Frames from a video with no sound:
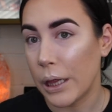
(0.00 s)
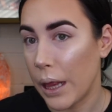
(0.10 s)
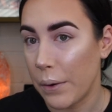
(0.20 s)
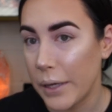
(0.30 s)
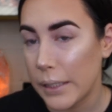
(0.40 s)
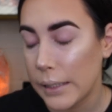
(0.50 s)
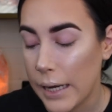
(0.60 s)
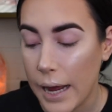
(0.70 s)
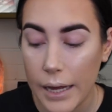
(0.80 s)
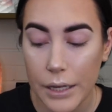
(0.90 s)
glowy
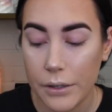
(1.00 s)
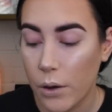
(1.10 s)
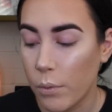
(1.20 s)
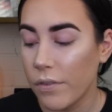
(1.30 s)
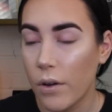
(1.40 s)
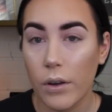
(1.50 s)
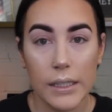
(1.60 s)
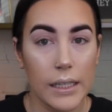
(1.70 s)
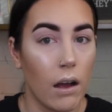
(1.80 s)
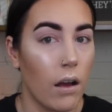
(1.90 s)
today. You know, we're
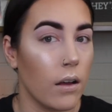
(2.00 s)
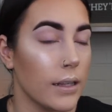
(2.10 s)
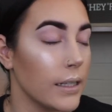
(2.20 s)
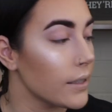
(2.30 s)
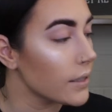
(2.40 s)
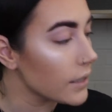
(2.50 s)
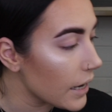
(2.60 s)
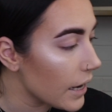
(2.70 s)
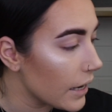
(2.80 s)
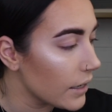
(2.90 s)
focusing on the
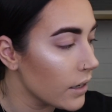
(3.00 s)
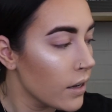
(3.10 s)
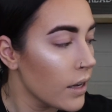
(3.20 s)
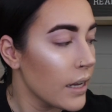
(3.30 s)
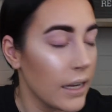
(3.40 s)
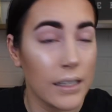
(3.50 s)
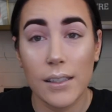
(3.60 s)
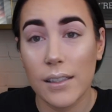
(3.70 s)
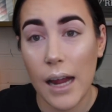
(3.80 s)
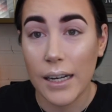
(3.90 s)
skin.
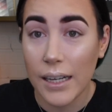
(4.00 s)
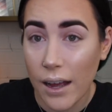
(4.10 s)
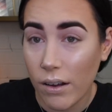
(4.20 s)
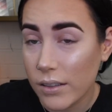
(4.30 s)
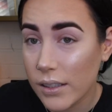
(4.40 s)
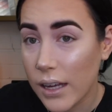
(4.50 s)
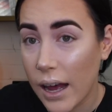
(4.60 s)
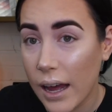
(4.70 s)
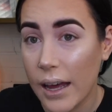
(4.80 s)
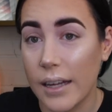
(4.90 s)
It's sunny
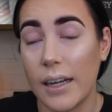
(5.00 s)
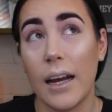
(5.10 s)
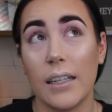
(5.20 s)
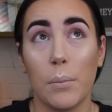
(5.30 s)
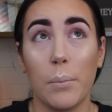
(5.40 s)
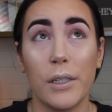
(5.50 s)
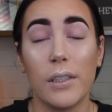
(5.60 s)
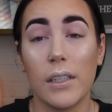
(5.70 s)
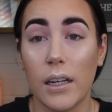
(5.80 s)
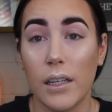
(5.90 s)
outside. It hasn't
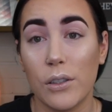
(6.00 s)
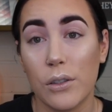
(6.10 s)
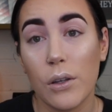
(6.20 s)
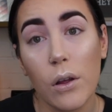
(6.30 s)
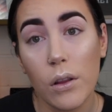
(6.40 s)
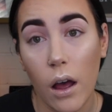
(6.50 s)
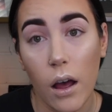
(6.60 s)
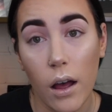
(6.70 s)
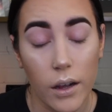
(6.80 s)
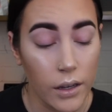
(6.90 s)
been sunny in so
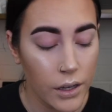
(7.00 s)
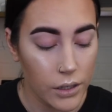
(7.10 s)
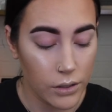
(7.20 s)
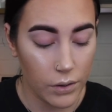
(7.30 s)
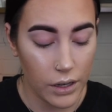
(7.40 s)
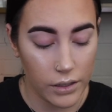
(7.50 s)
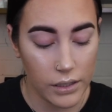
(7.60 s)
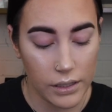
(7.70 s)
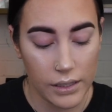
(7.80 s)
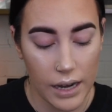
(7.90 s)
long. So here
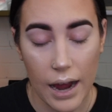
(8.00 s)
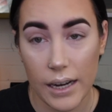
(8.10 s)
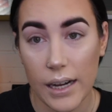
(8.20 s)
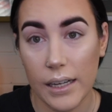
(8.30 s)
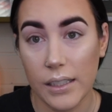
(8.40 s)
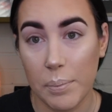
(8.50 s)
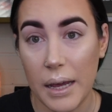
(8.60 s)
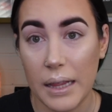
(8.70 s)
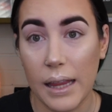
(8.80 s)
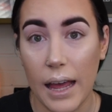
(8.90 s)
in Cincinnati, it's
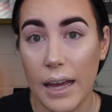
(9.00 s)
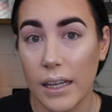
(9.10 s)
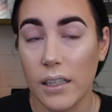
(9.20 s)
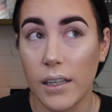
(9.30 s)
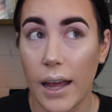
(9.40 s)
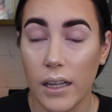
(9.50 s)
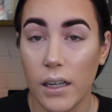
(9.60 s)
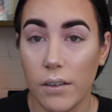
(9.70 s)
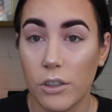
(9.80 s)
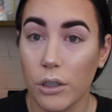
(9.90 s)
been like
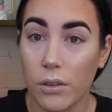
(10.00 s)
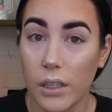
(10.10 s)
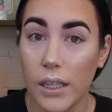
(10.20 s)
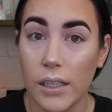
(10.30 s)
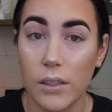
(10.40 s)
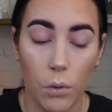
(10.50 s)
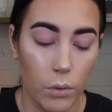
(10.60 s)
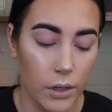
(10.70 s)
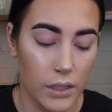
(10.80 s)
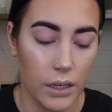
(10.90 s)
negative degrees
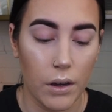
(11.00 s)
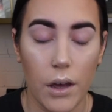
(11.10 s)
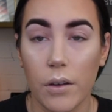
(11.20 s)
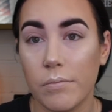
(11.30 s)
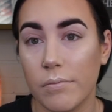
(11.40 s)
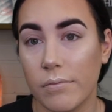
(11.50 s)
or 0.